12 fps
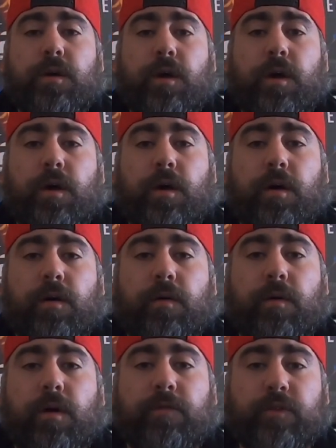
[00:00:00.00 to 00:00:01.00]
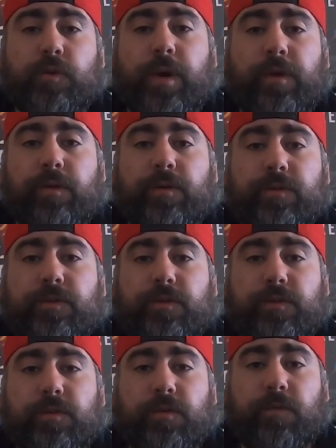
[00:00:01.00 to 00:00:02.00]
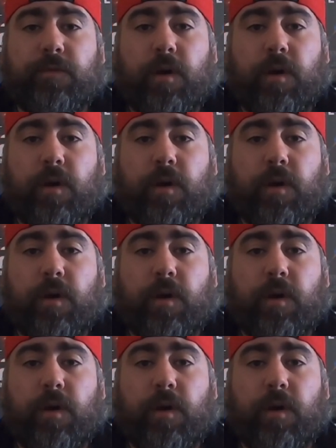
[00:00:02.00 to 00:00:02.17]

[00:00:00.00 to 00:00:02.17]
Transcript: of trailers